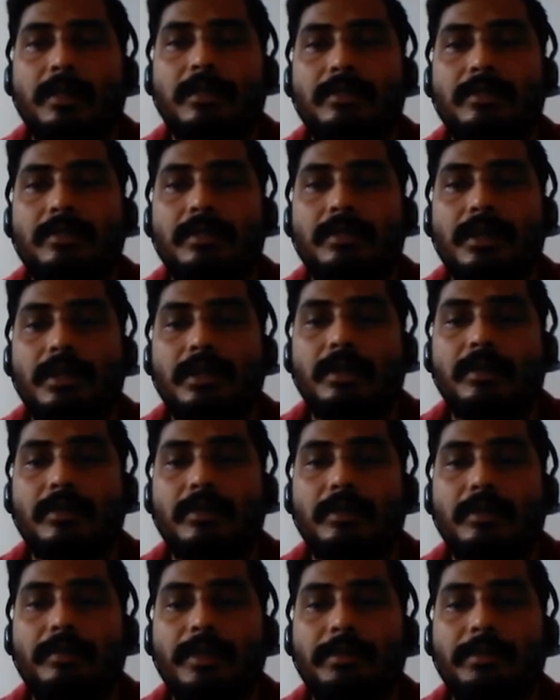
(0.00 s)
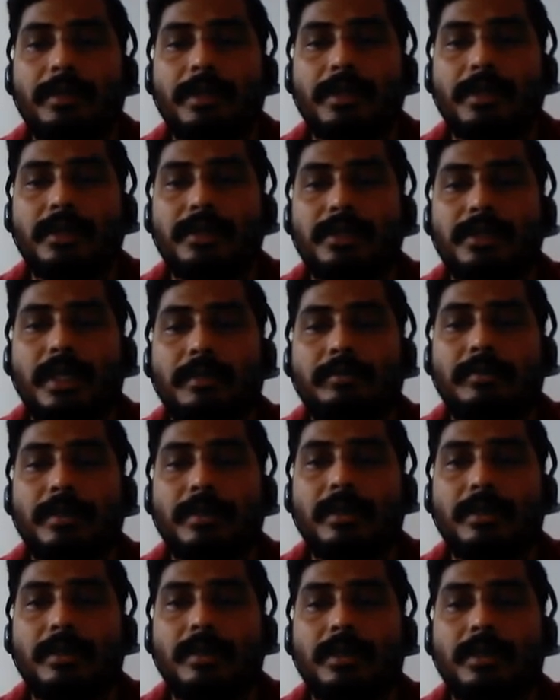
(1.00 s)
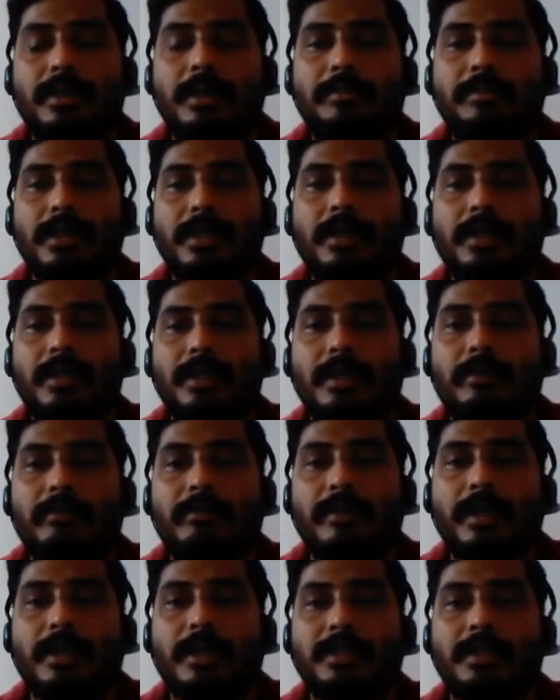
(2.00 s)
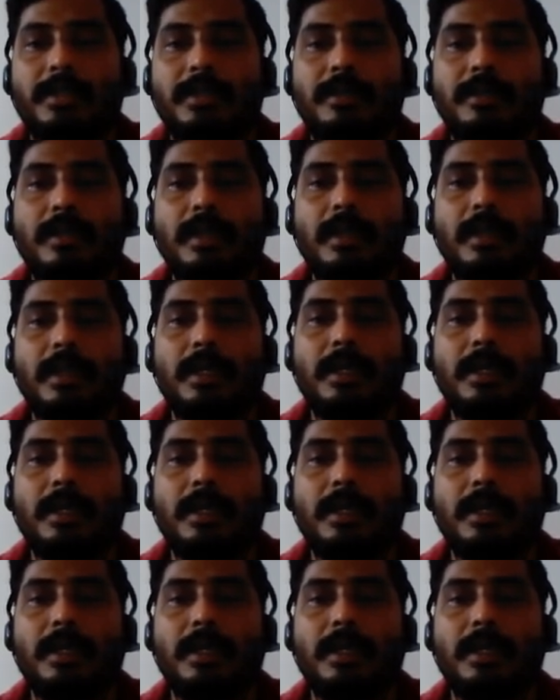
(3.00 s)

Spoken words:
you will prepare the sample in a particular fashion,